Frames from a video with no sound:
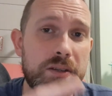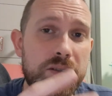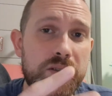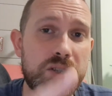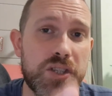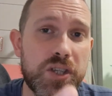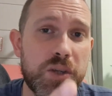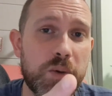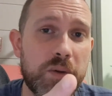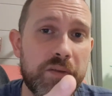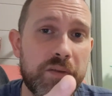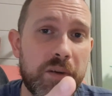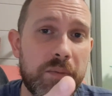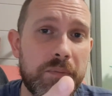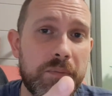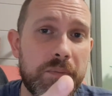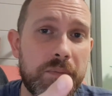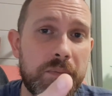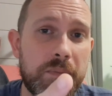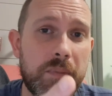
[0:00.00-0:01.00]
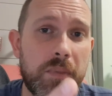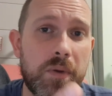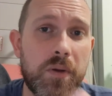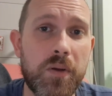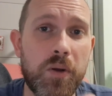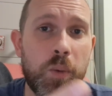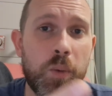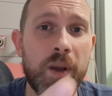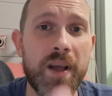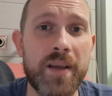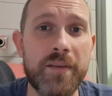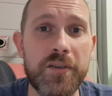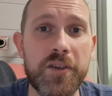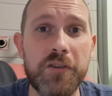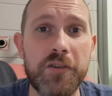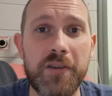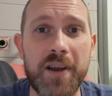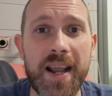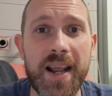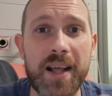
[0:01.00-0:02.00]
2 of them, or whatever
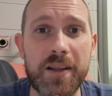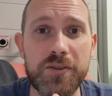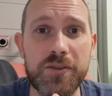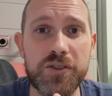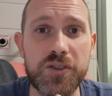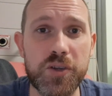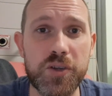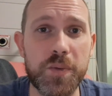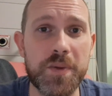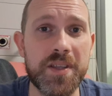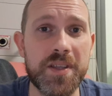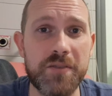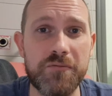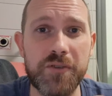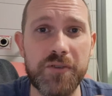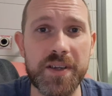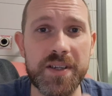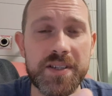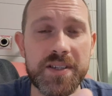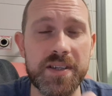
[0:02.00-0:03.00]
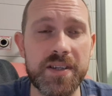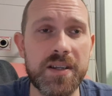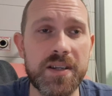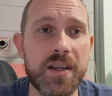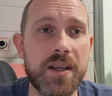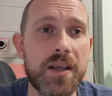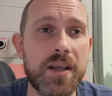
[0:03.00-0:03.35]
you're allowed to within reason,